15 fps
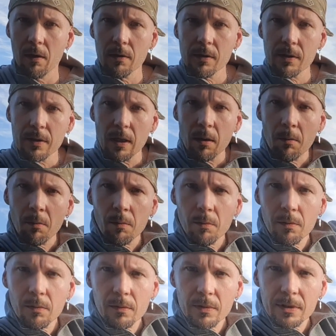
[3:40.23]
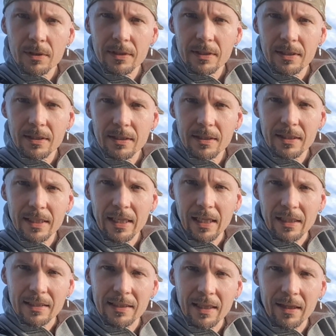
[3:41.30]
some
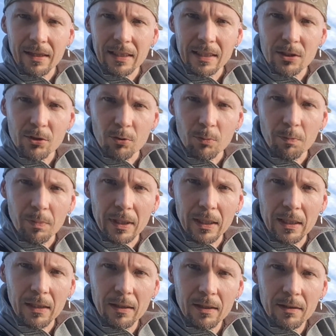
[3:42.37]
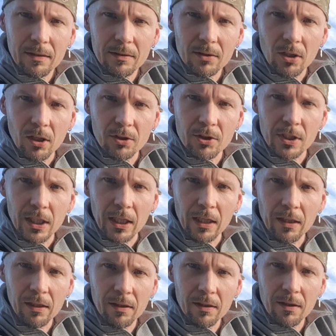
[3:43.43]
tells that these should be touching